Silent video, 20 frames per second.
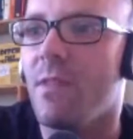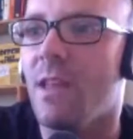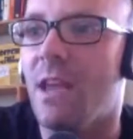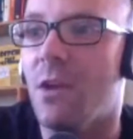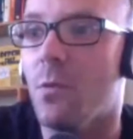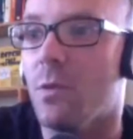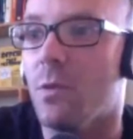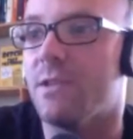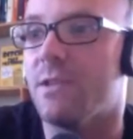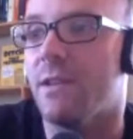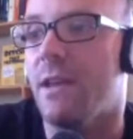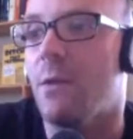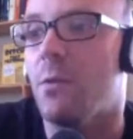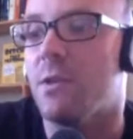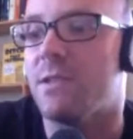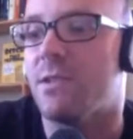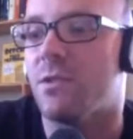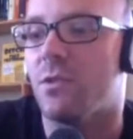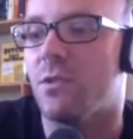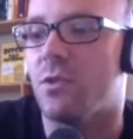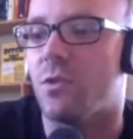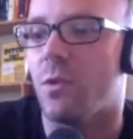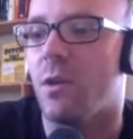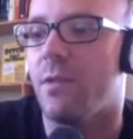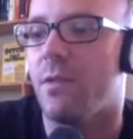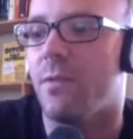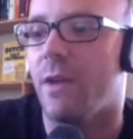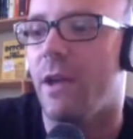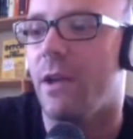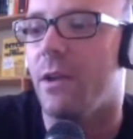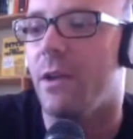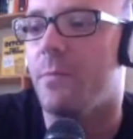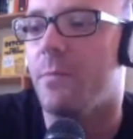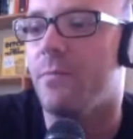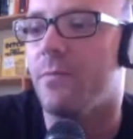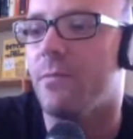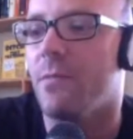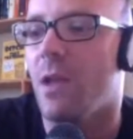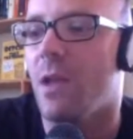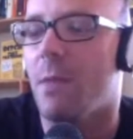and it was sort of a
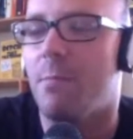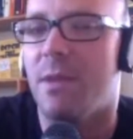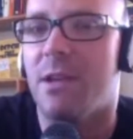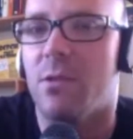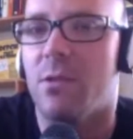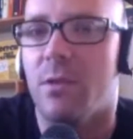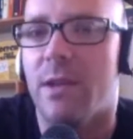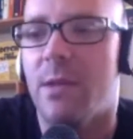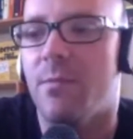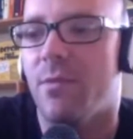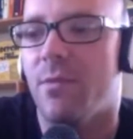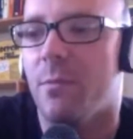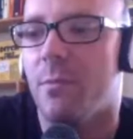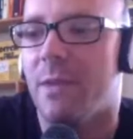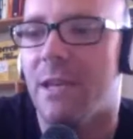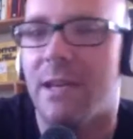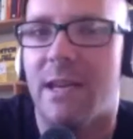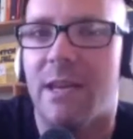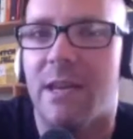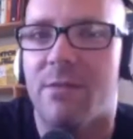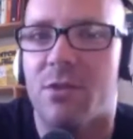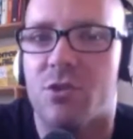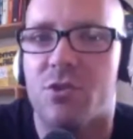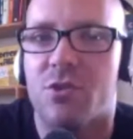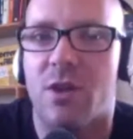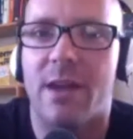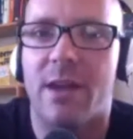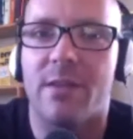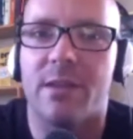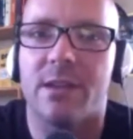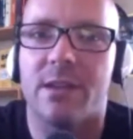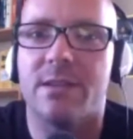big leap for me to even try this.